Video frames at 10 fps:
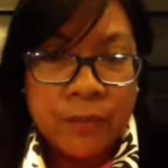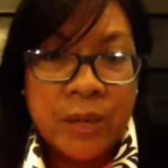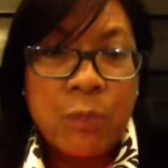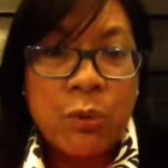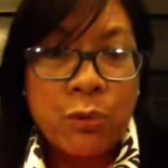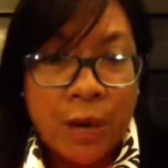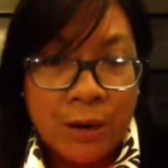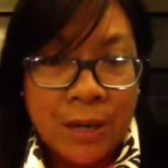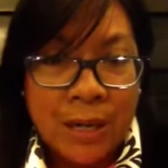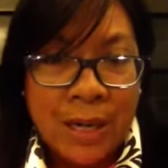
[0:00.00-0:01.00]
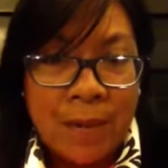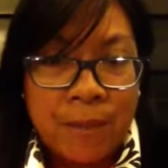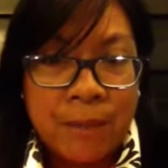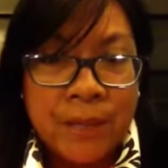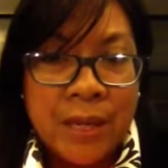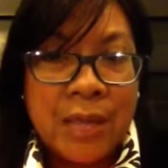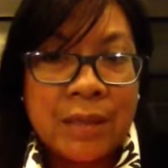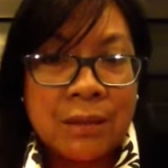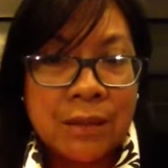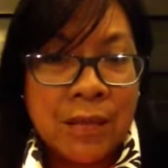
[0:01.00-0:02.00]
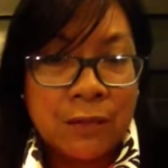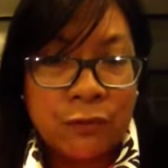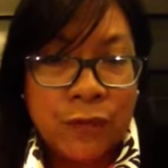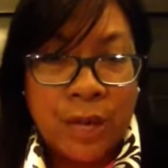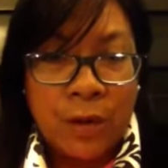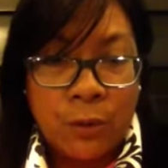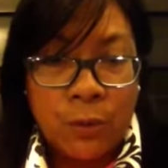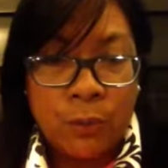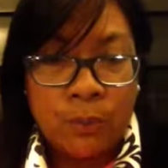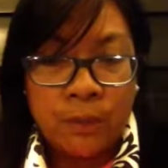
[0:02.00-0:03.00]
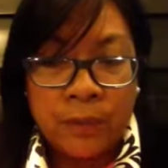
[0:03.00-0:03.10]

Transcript: temporarily until they can fly home.